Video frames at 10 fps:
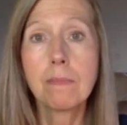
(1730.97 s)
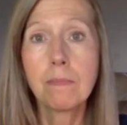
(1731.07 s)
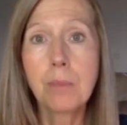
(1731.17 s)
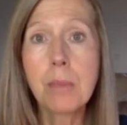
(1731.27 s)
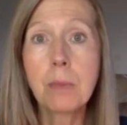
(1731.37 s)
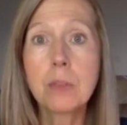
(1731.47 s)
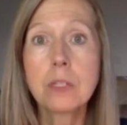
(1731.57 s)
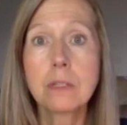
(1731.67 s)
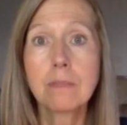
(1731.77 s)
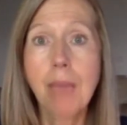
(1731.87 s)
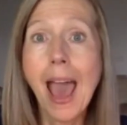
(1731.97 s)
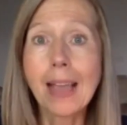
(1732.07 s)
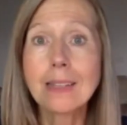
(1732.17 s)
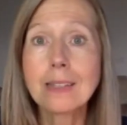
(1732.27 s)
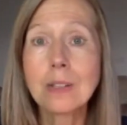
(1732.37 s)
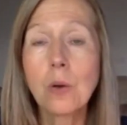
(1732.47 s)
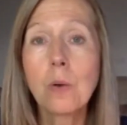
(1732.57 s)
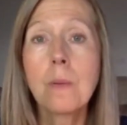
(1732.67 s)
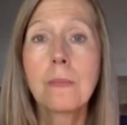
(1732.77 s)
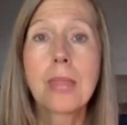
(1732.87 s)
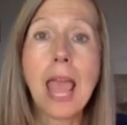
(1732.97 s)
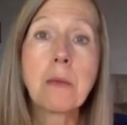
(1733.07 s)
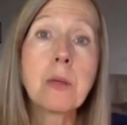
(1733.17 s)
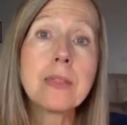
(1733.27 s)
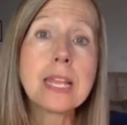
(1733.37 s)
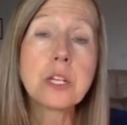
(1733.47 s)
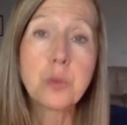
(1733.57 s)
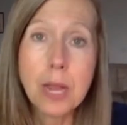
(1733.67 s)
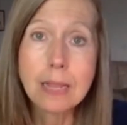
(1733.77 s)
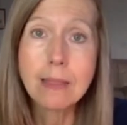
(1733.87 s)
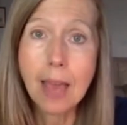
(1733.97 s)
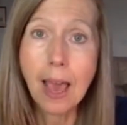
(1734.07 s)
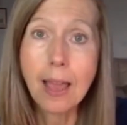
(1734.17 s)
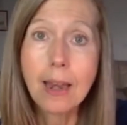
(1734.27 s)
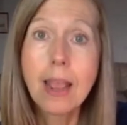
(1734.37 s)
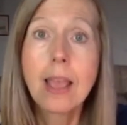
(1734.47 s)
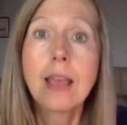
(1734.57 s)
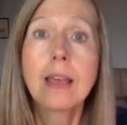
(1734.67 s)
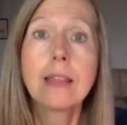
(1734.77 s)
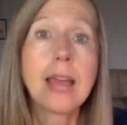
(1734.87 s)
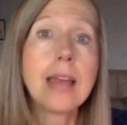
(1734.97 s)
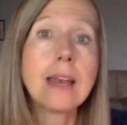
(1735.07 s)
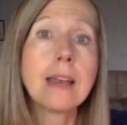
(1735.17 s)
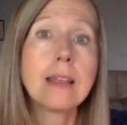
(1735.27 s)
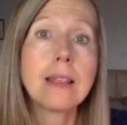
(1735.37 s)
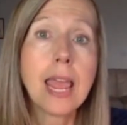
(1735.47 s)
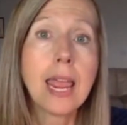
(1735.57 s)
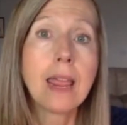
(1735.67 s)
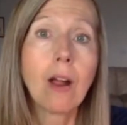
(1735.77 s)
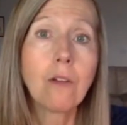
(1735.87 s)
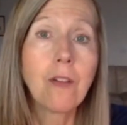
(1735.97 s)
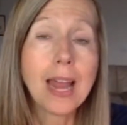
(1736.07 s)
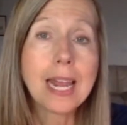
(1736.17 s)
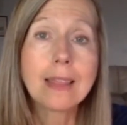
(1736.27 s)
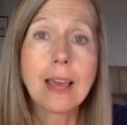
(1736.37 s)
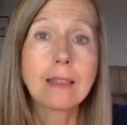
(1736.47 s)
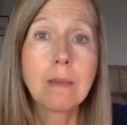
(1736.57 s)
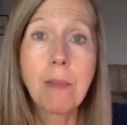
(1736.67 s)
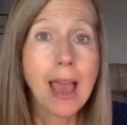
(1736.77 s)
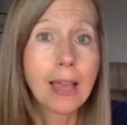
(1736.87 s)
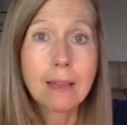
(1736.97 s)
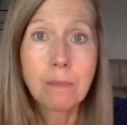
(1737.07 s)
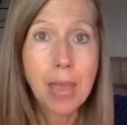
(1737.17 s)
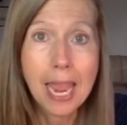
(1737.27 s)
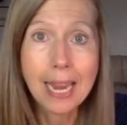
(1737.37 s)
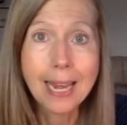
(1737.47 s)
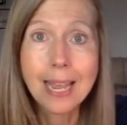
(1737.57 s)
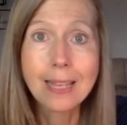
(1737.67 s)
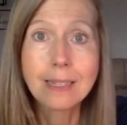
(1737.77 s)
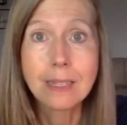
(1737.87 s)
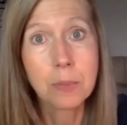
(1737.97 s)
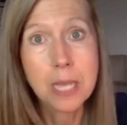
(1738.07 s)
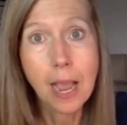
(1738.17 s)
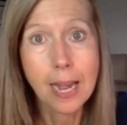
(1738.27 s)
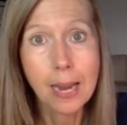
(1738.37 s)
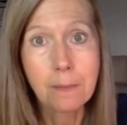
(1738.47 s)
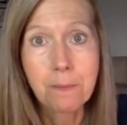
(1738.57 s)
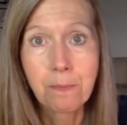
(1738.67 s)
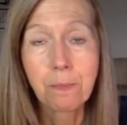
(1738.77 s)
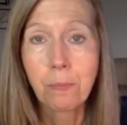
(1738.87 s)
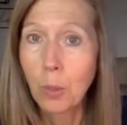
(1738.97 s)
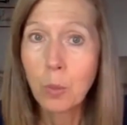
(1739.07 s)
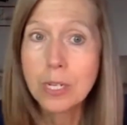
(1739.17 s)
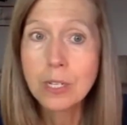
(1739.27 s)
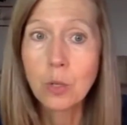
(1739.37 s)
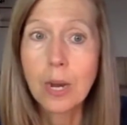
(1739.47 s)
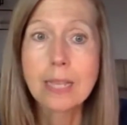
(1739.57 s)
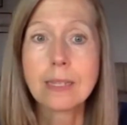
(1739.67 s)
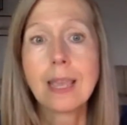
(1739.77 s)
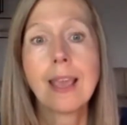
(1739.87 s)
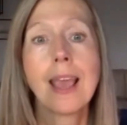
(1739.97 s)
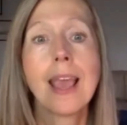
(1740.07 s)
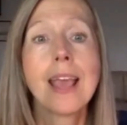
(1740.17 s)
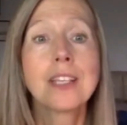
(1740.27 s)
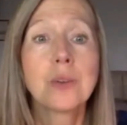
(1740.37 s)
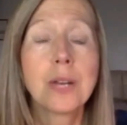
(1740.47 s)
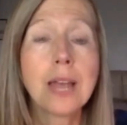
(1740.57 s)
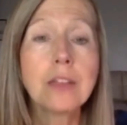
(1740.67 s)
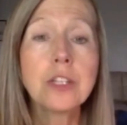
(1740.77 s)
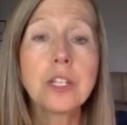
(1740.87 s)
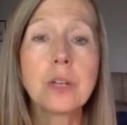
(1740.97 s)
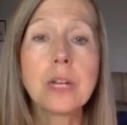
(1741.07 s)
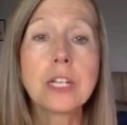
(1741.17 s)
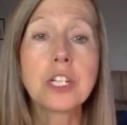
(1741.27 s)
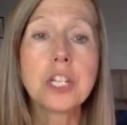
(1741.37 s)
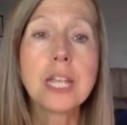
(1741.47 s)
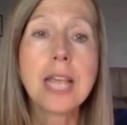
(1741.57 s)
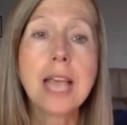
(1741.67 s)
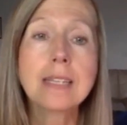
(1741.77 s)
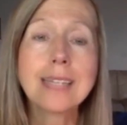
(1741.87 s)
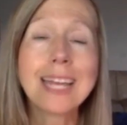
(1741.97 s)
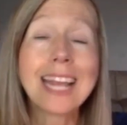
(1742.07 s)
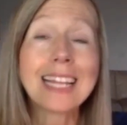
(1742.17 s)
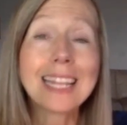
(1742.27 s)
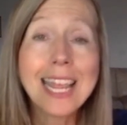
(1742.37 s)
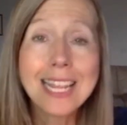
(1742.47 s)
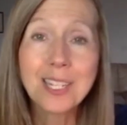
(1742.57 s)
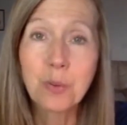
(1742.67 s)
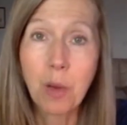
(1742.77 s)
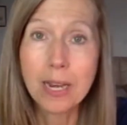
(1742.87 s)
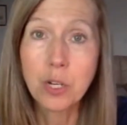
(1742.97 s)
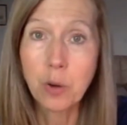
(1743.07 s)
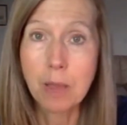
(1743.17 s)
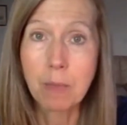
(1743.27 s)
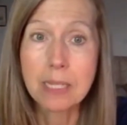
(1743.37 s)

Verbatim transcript: people's backs. So, and when they treat that, then they are finding that the back pain is subsiding, which is crazy. So another student, she has done at least 1 treatment